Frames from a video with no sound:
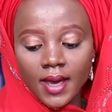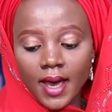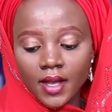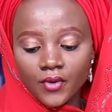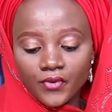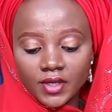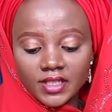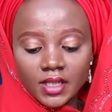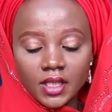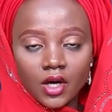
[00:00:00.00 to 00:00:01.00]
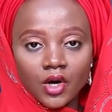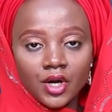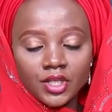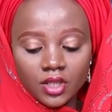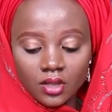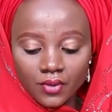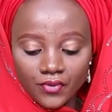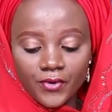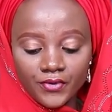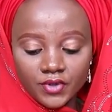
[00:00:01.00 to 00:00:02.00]
and the 14-day quarantine of
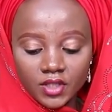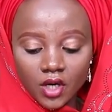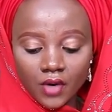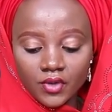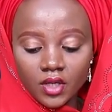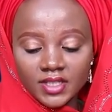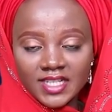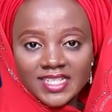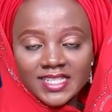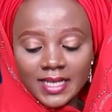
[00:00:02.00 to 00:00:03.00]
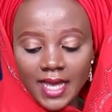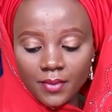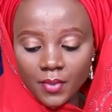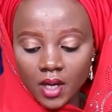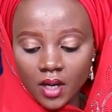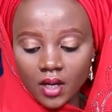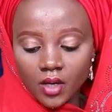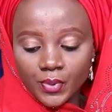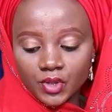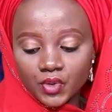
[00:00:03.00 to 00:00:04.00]
50 of the 69
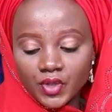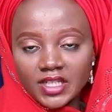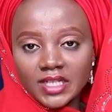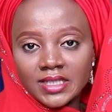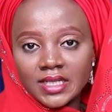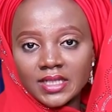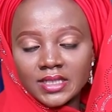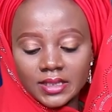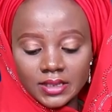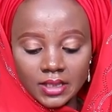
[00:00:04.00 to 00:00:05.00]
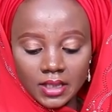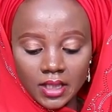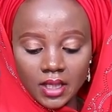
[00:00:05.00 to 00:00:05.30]
repatriated citizens.